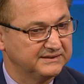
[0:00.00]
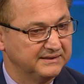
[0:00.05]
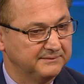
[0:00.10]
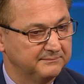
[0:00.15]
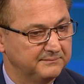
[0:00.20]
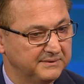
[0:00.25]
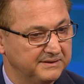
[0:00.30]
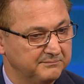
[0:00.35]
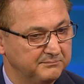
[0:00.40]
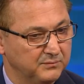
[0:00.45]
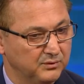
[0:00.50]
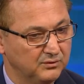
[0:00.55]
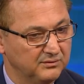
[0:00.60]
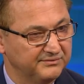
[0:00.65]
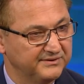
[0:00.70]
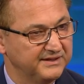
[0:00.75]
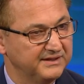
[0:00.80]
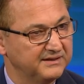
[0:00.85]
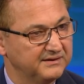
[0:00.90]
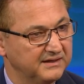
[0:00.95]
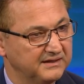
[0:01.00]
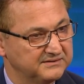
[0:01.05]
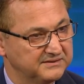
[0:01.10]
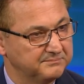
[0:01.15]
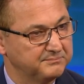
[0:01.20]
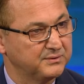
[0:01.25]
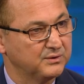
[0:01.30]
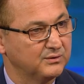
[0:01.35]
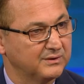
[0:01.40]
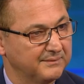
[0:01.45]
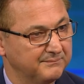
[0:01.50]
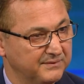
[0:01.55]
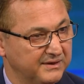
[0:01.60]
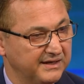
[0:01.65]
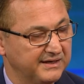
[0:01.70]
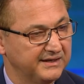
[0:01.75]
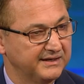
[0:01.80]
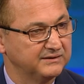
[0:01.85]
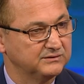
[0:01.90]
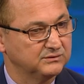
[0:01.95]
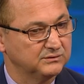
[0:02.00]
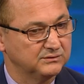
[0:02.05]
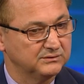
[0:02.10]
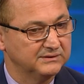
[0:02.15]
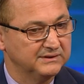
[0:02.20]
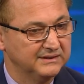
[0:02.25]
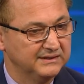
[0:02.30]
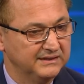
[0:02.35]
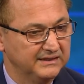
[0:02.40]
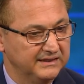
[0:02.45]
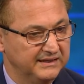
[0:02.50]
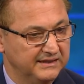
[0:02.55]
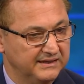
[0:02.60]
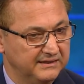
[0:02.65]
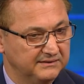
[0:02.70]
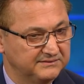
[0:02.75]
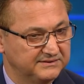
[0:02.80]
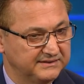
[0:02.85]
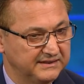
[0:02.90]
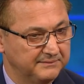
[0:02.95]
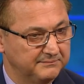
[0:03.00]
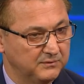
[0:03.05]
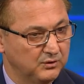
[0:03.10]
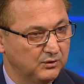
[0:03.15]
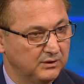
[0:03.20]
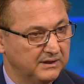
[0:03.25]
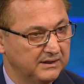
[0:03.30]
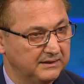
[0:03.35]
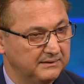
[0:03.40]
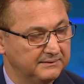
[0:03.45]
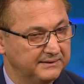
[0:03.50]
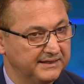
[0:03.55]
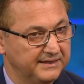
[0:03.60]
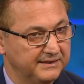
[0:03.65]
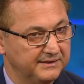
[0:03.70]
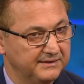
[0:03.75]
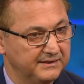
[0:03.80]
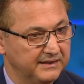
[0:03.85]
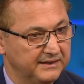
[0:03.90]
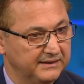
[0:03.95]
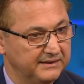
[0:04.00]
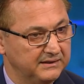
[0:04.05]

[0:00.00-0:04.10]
I'm involved here as a program director in